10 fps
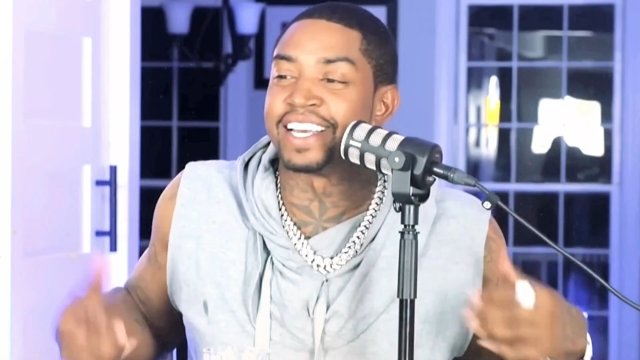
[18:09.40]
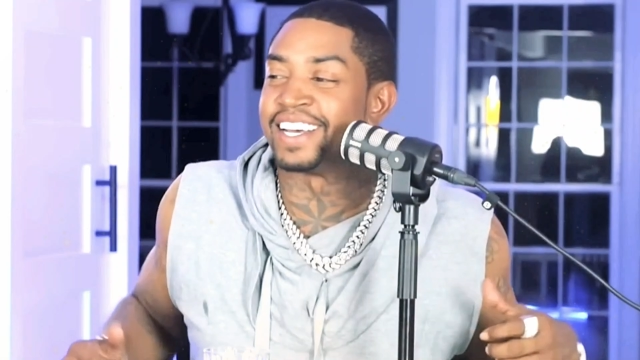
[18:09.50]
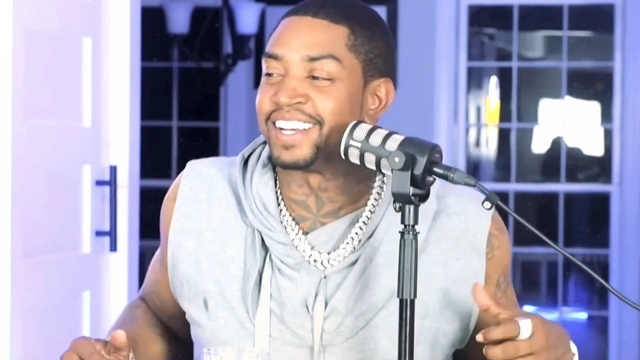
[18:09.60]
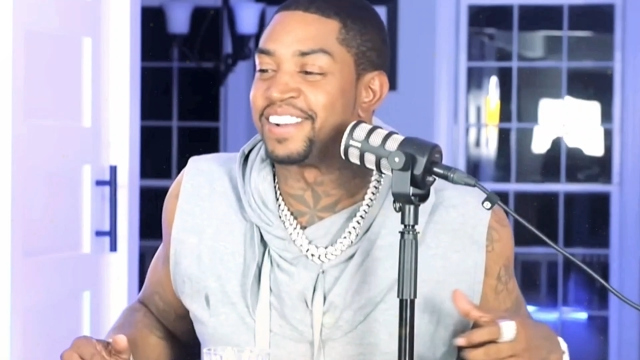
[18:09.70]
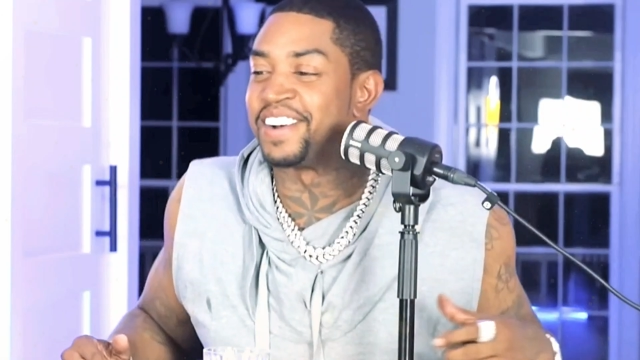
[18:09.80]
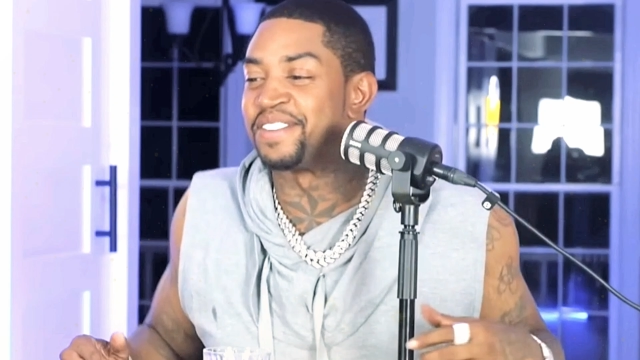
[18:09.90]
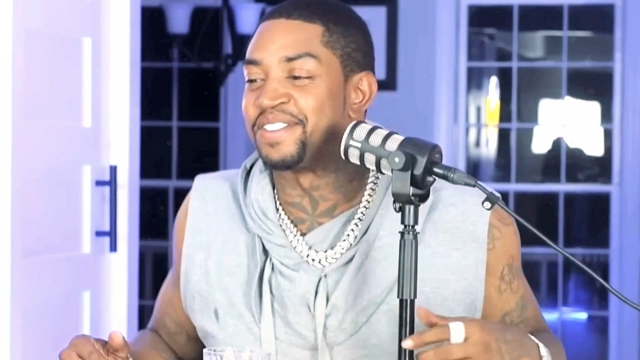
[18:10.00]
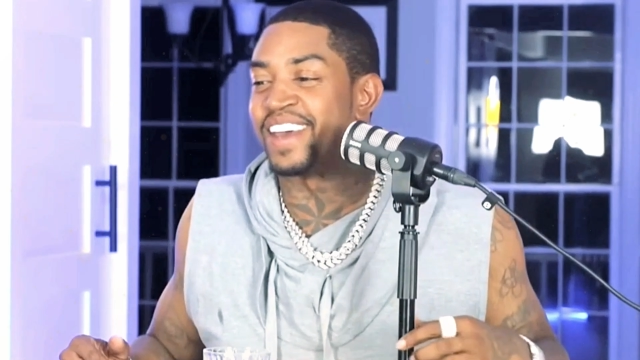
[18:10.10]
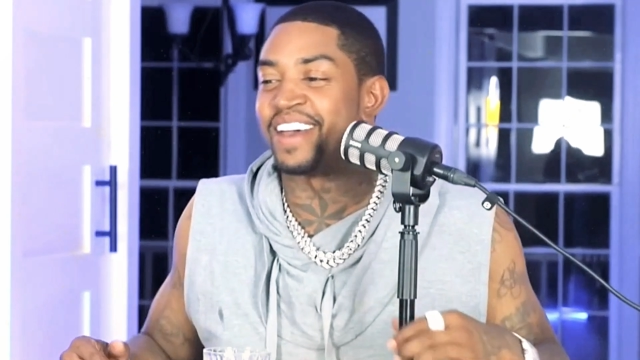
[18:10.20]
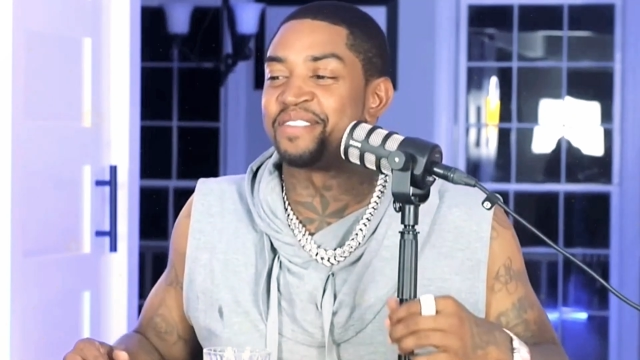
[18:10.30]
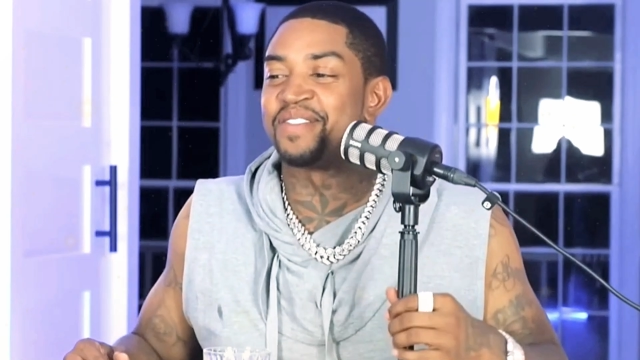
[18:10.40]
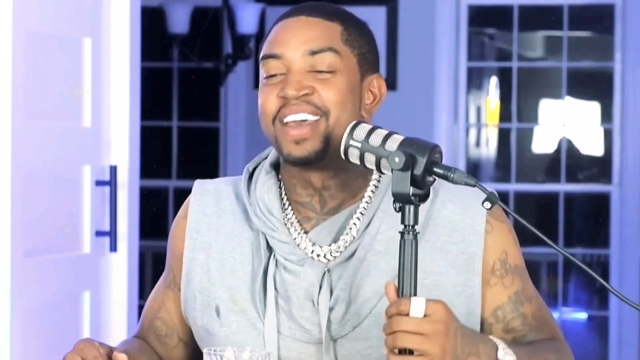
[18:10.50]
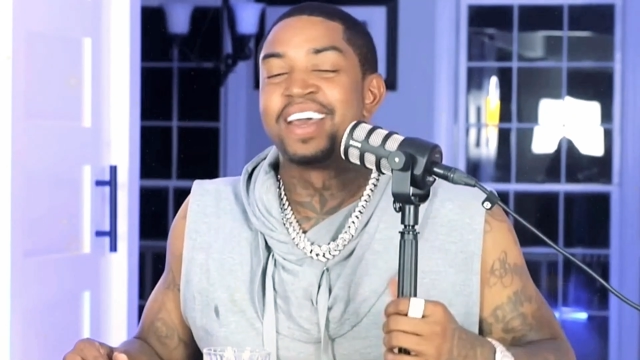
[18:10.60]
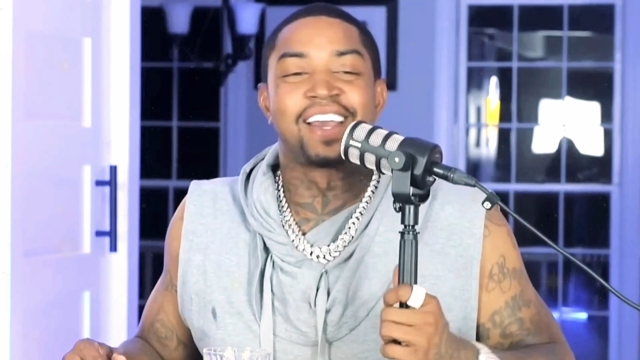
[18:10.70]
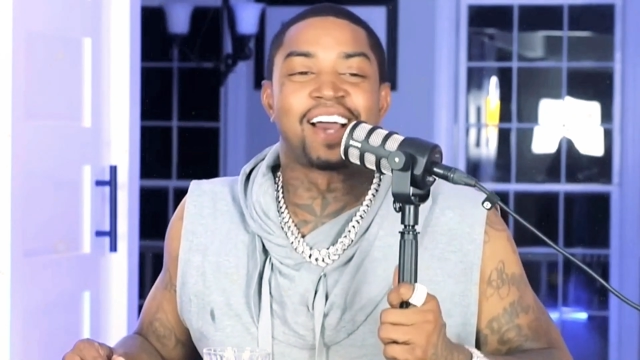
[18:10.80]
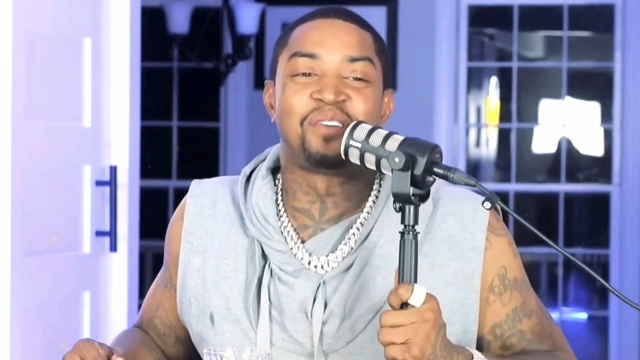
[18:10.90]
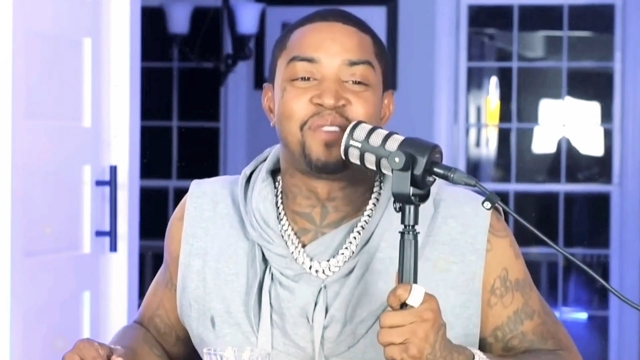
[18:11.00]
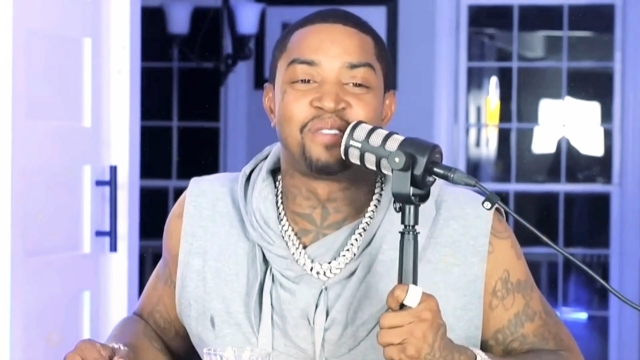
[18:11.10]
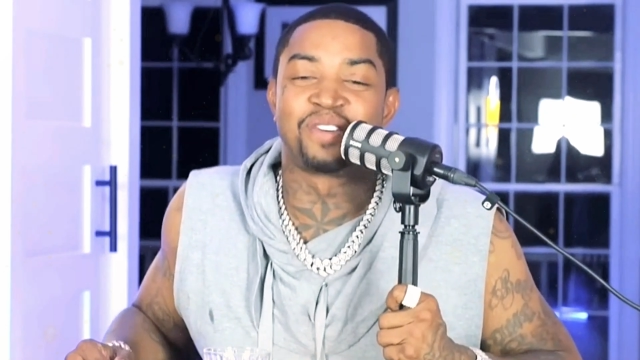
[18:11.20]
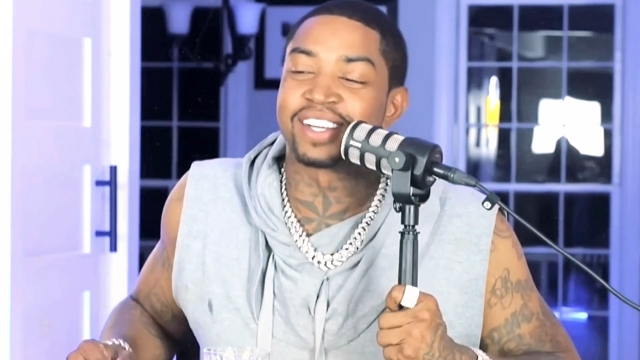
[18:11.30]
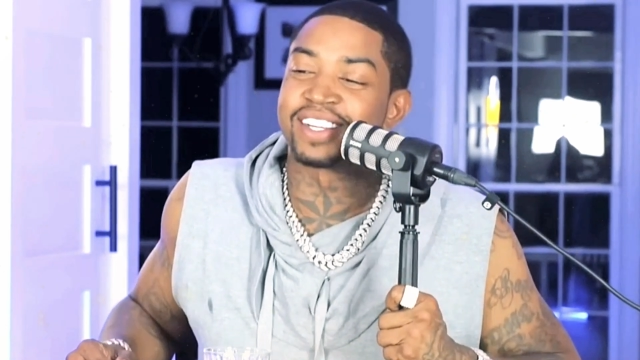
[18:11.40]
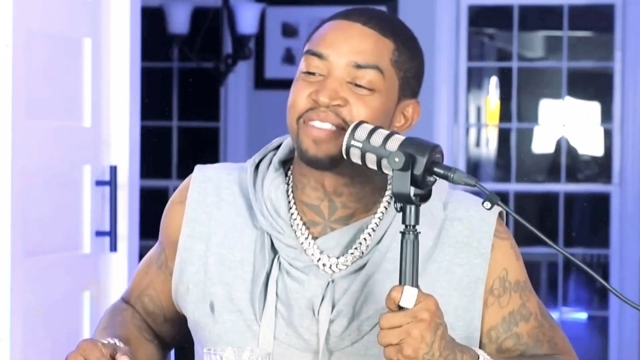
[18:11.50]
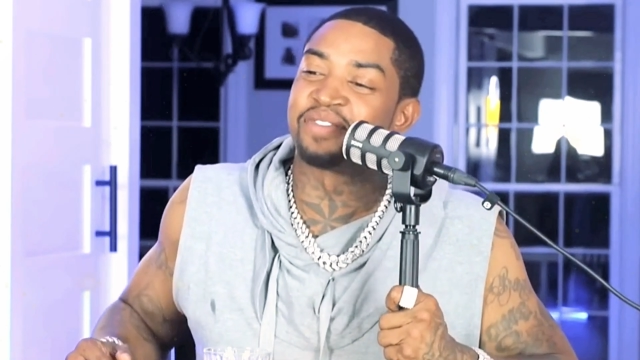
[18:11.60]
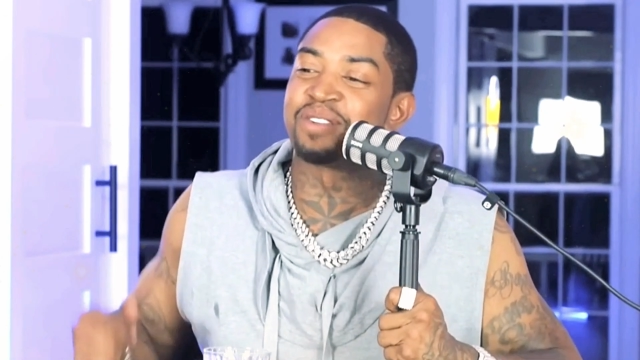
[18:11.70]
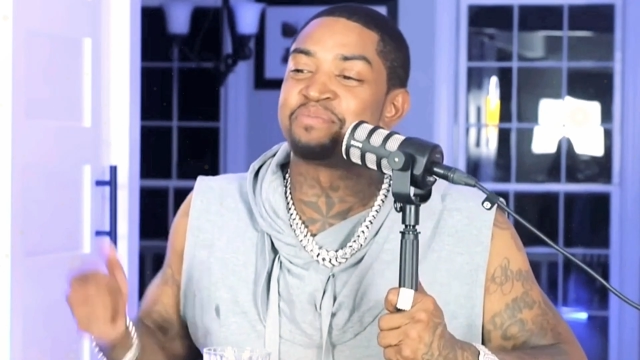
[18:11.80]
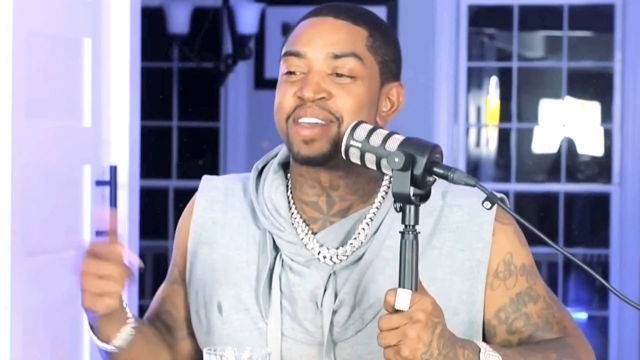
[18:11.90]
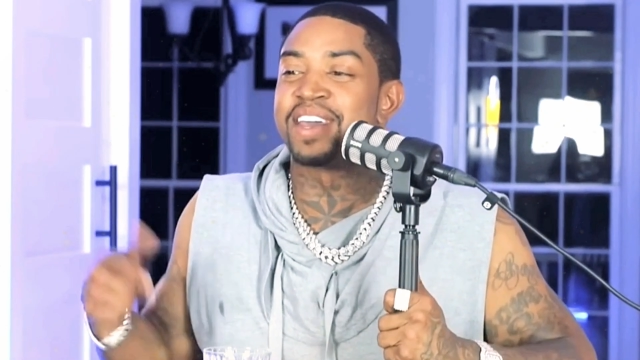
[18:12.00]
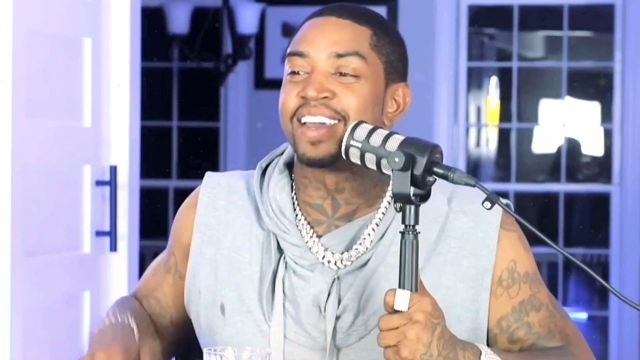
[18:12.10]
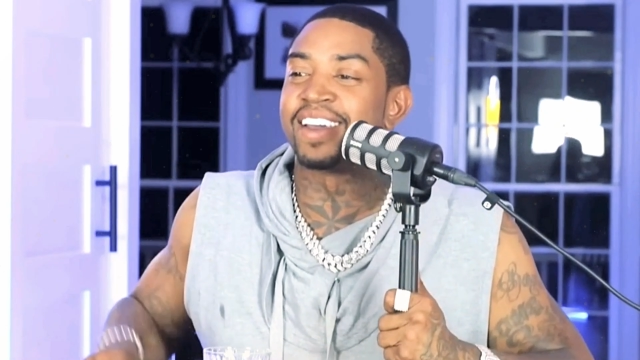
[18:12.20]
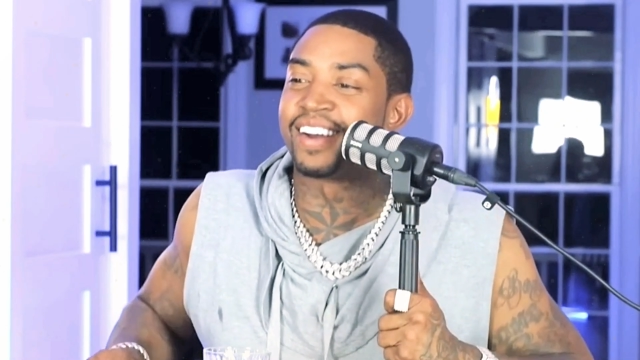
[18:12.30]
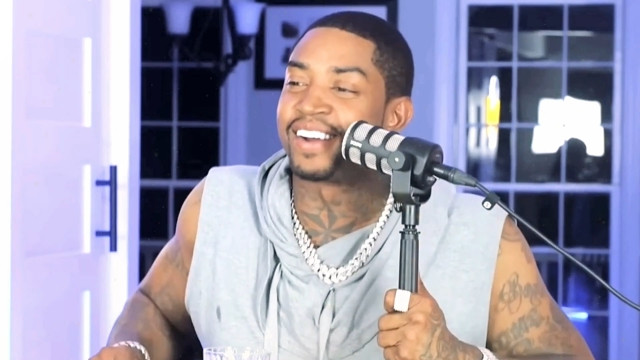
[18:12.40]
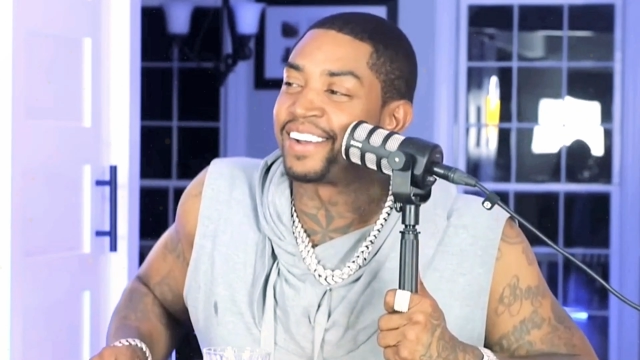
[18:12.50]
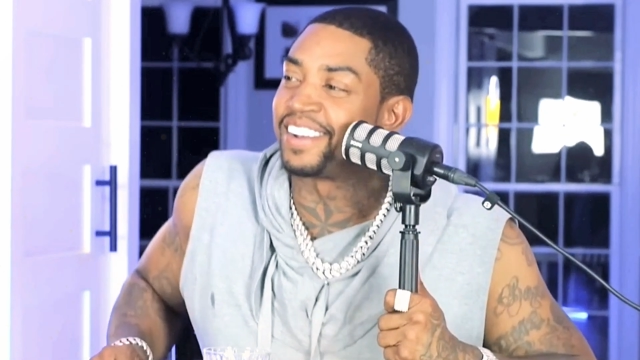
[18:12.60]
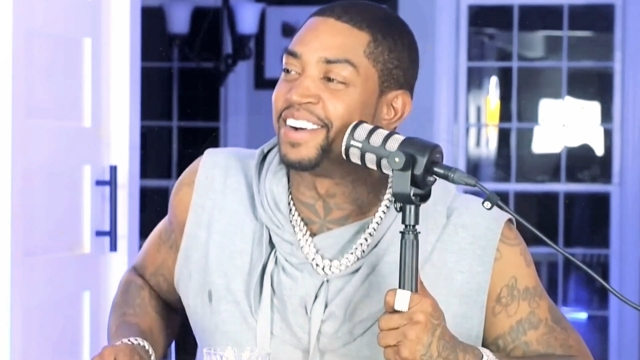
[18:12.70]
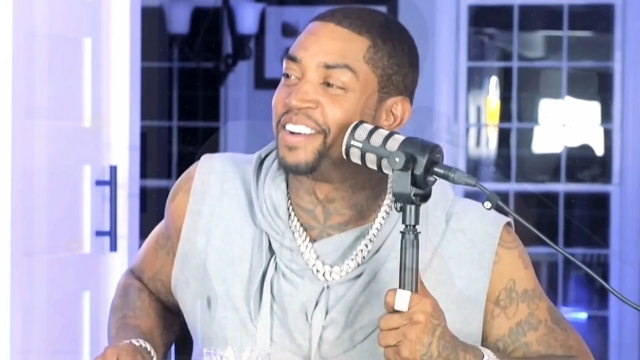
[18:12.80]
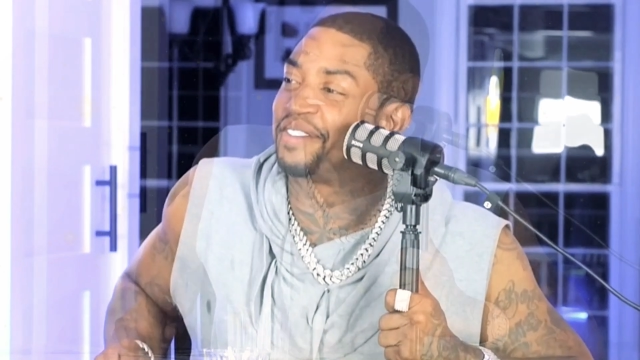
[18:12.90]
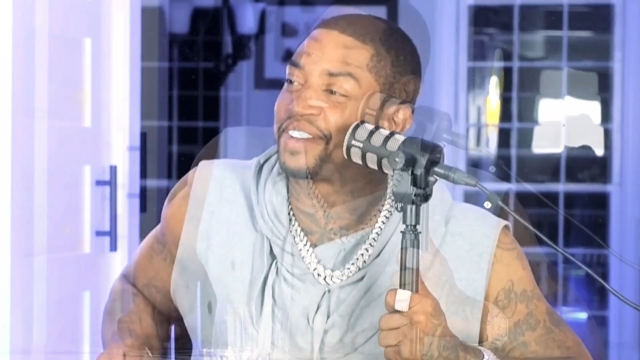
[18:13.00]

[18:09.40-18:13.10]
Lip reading: She's Bambi's camp is collapsing, and two of her